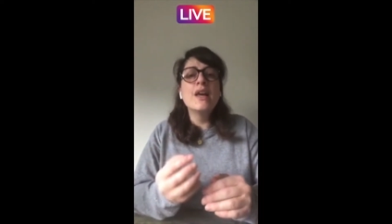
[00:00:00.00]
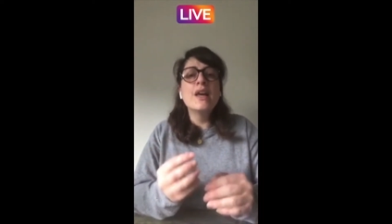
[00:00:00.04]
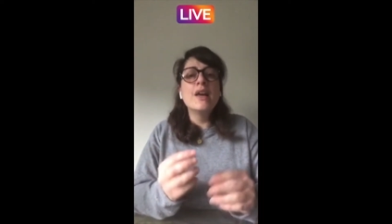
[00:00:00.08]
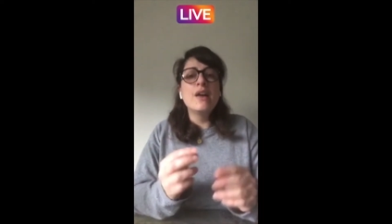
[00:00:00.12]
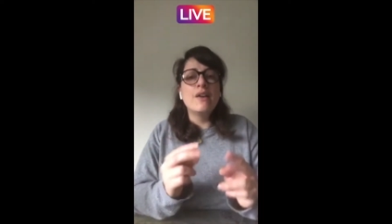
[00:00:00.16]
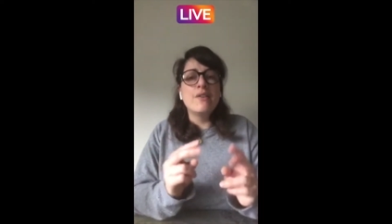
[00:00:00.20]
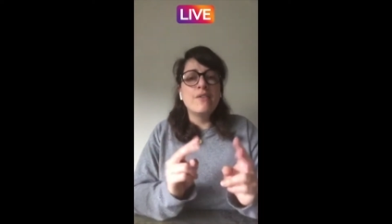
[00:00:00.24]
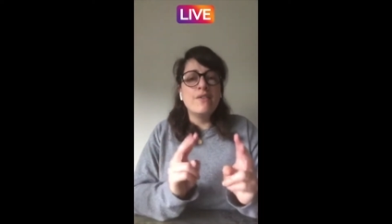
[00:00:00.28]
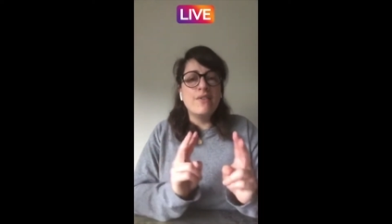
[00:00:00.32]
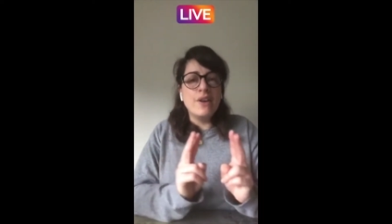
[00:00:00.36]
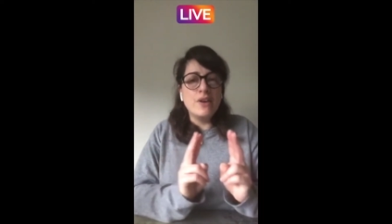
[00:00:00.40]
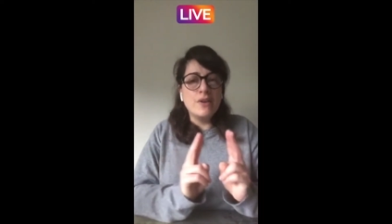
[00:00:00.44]

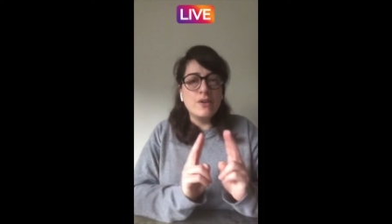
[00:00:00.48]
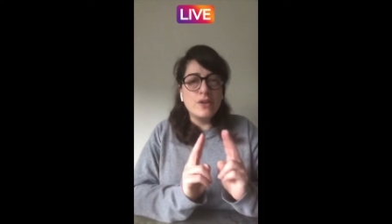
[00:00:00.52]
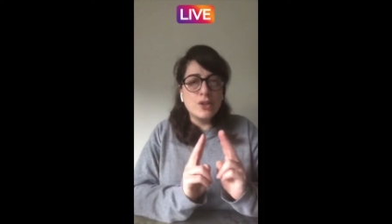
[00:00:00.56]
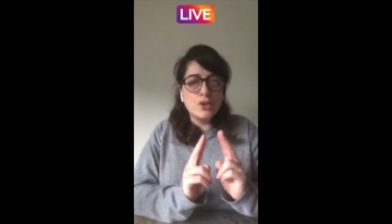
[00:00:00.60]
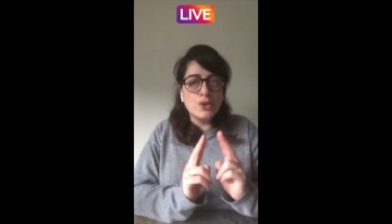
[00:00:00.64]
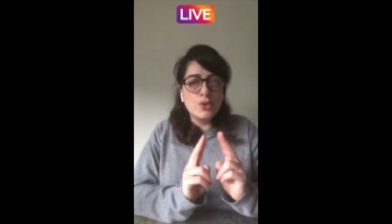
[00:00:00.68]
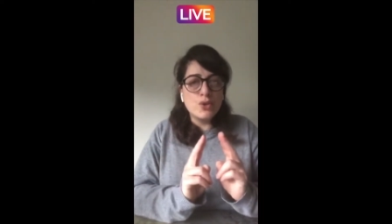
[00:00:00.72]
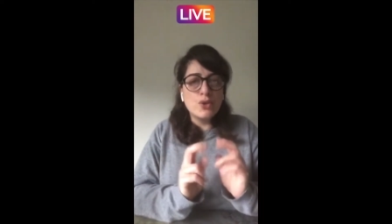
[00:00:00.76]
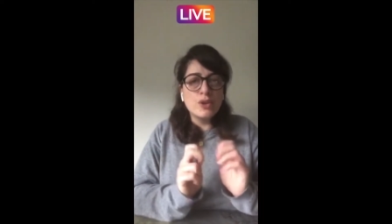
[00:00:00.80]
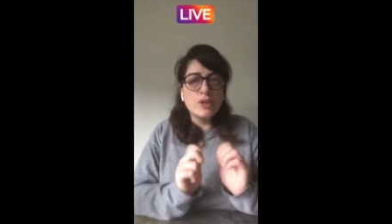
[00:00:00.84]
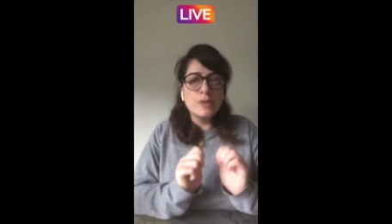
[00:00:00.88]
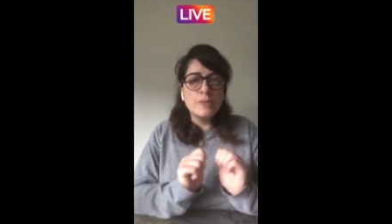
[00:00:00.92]
a very
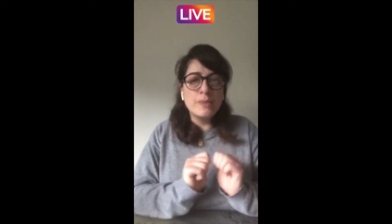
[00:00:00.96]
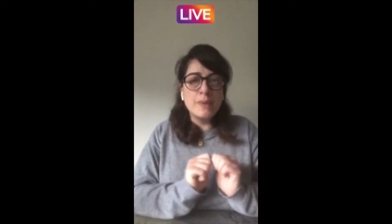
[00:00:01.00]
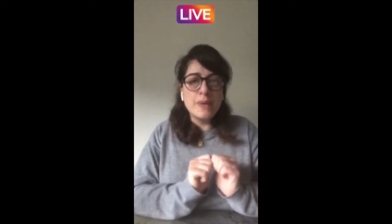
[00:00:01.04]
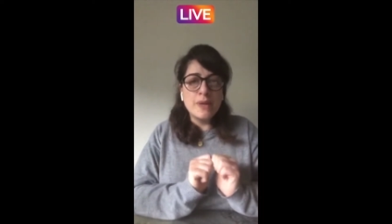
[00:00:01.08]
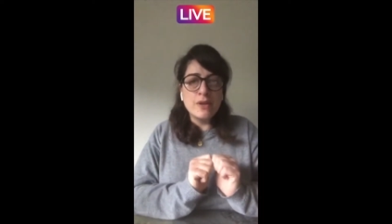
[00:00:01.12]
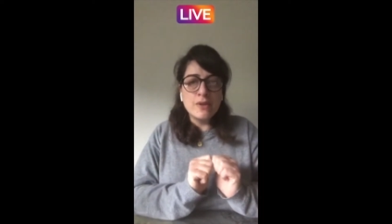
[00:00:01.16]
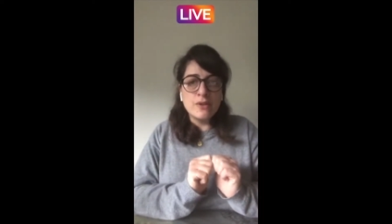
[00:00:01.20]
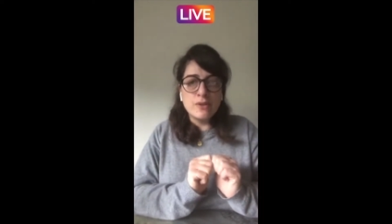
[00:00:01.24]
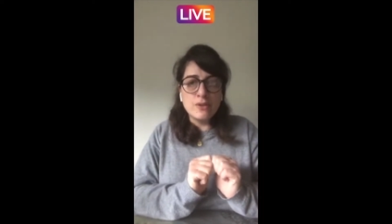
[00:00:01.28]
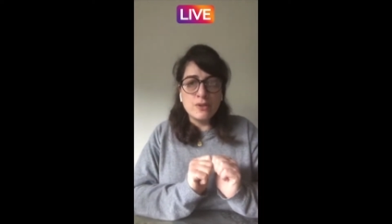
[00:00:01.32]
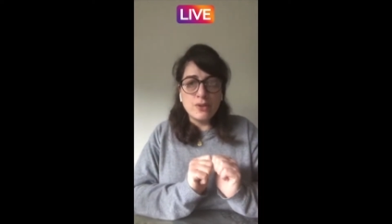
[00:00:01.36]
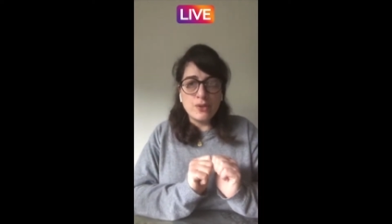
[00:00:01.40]
short
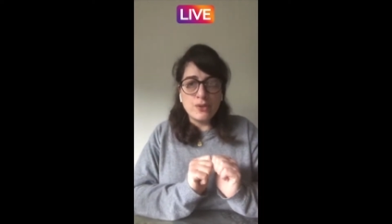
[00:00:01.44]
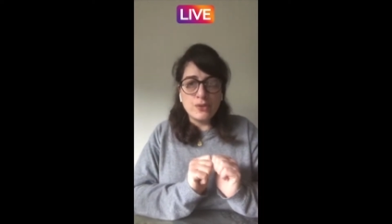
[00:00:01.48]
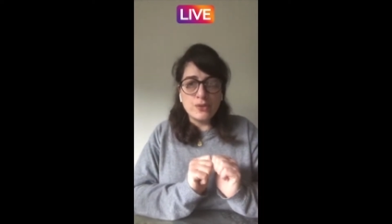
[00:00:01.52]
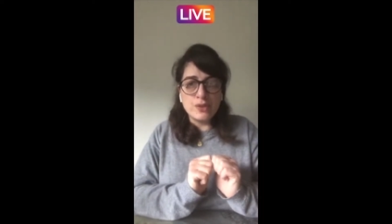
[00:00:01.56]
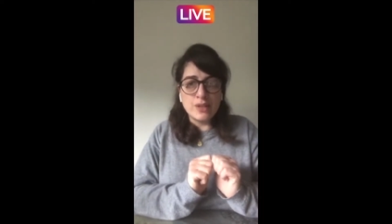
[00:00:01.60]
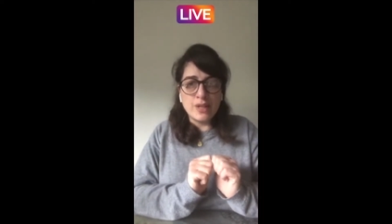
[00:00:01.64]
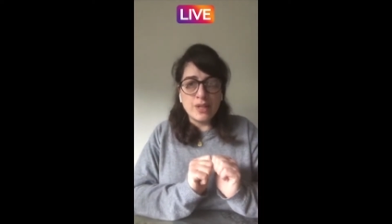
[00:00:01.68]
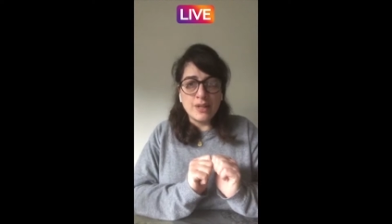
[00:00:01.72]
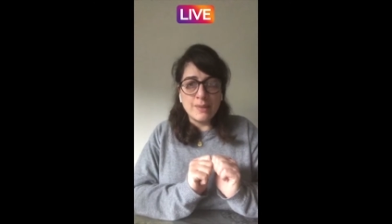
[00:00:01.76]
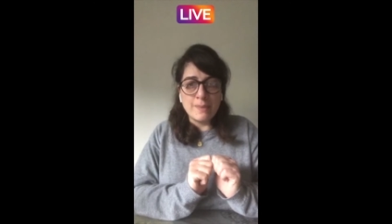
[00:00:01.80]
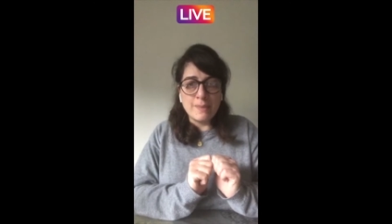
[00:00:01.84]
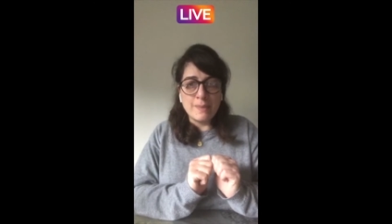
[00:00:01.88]
period of
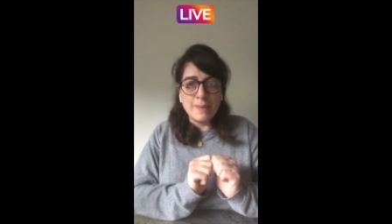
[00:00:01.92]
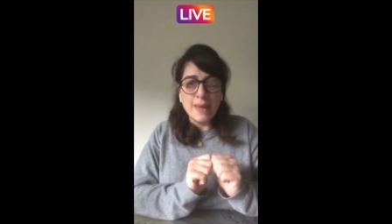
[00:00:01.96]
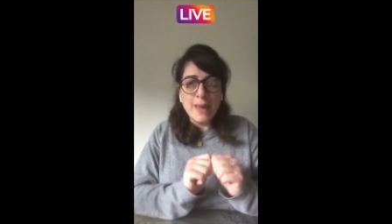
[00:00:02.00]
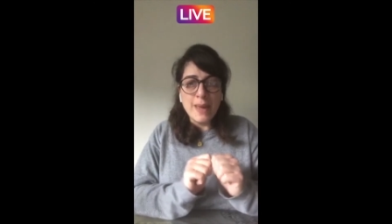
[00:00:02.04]
time.